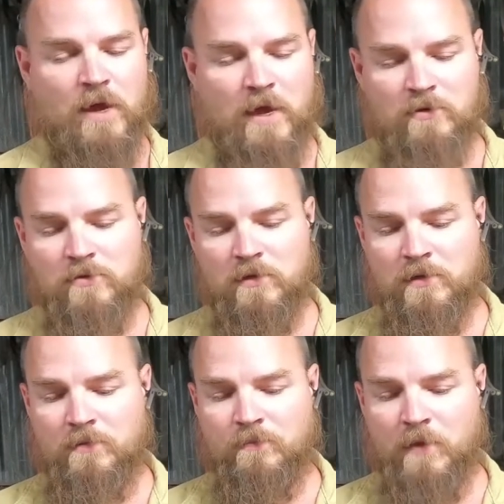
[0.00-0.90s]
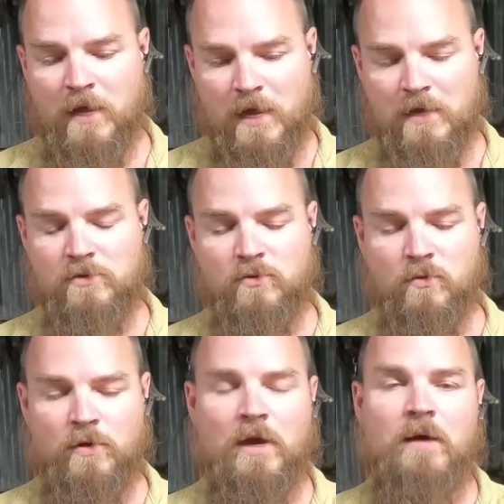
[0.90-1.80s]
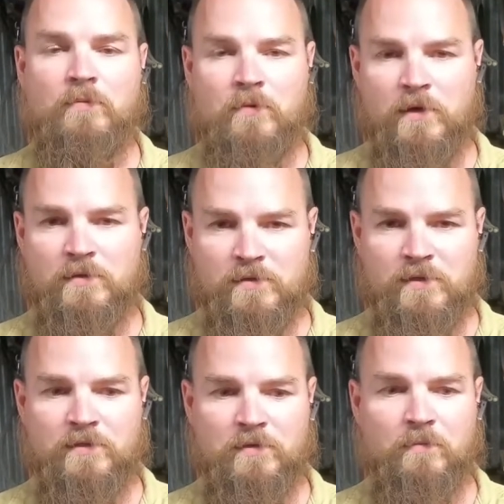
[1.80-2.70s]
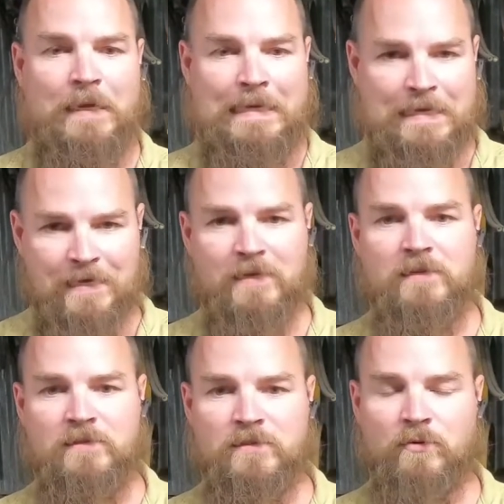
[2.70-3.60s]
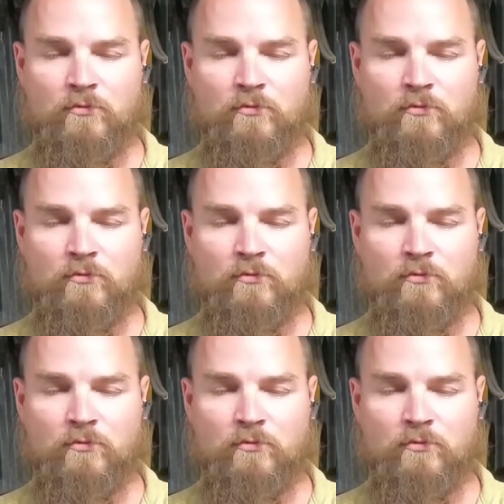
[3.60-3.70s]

actually the Android operating system is